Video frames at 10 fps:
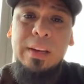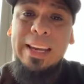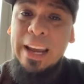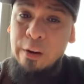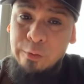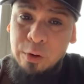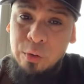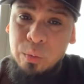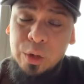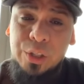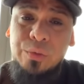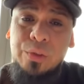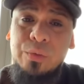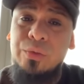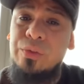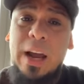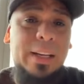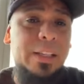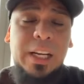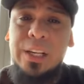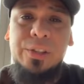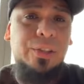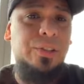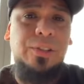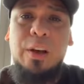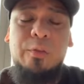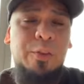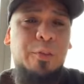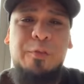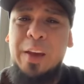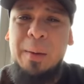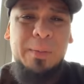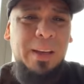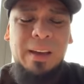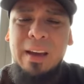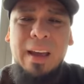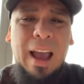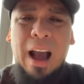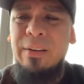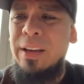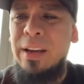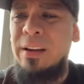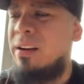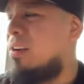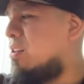Careful with what you do. Do not endanger yourself or your family out here